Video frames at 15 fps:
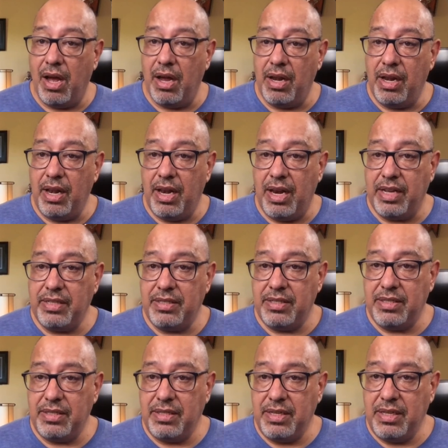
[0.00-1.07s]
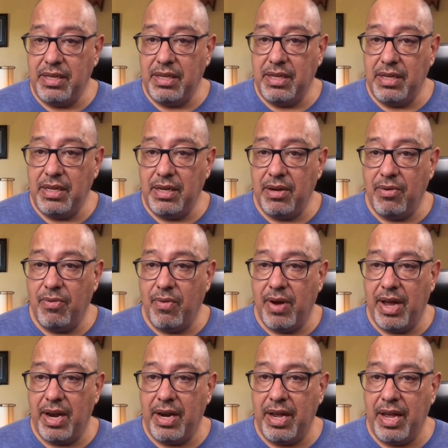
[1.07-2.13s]
Let's see
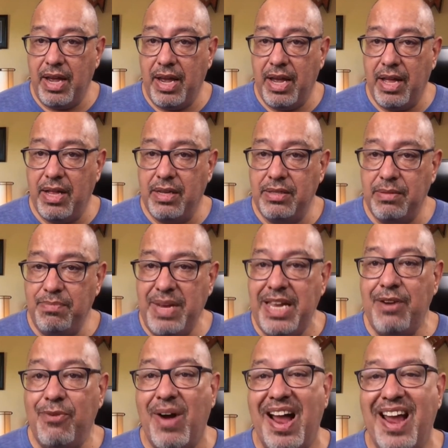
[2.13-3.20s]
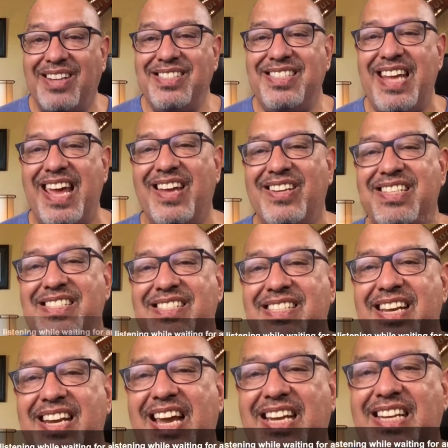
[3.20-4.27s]
what else. Meanwhile, Dale is
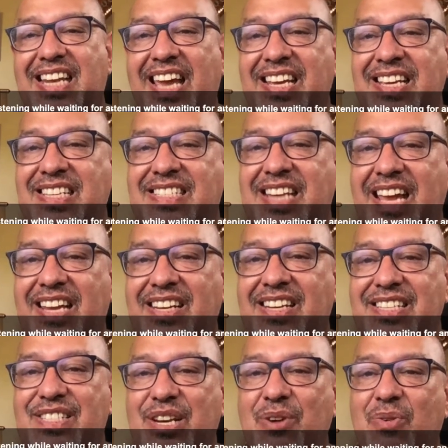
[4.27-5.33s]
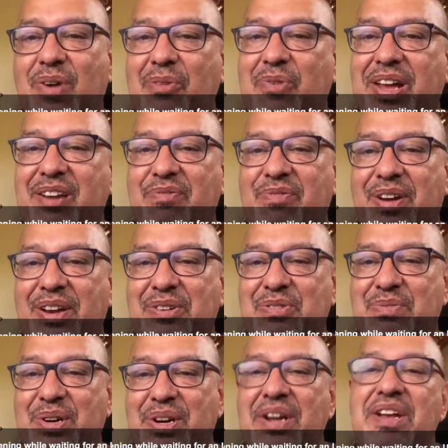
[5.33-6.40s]
sitting at La Isla and listening while waiting for an
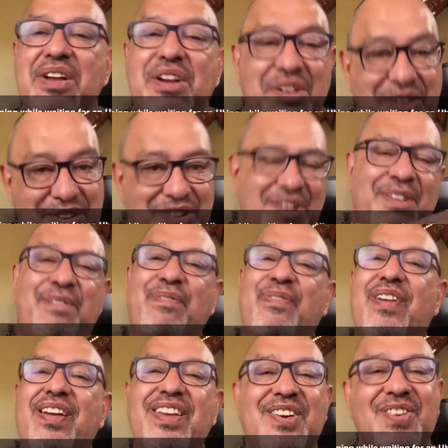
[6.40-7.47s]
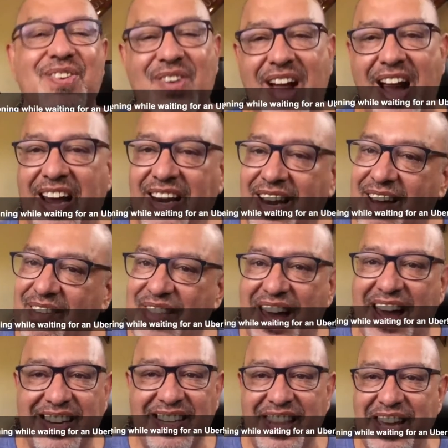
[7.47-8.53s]
Uber. Good for you. I love
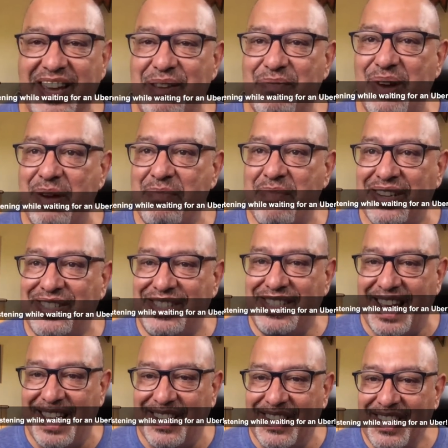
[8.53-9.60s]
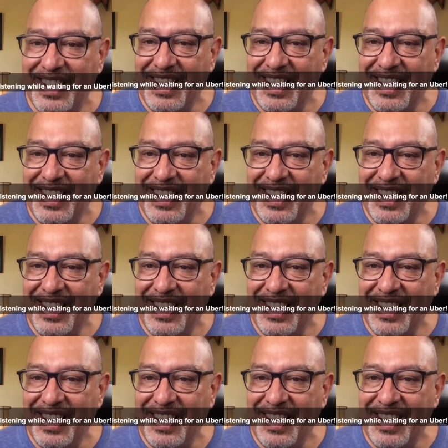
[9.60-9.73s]
that. Thank you very much, Dale.